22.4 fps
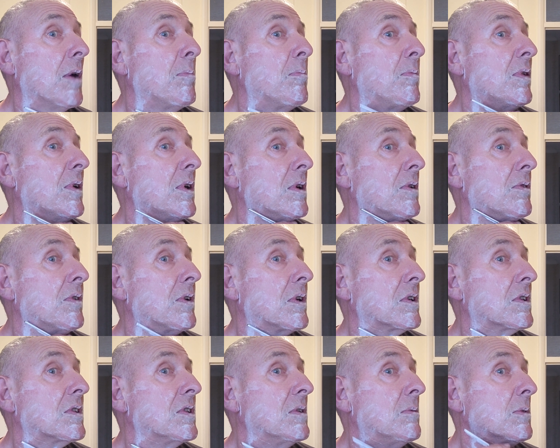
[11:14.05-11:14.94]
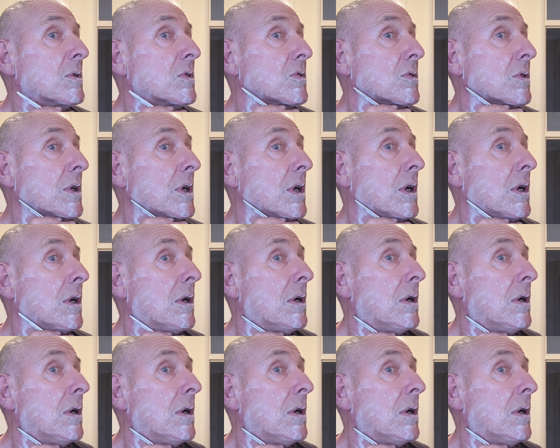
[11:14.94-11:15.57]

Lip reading: perfect symmetry?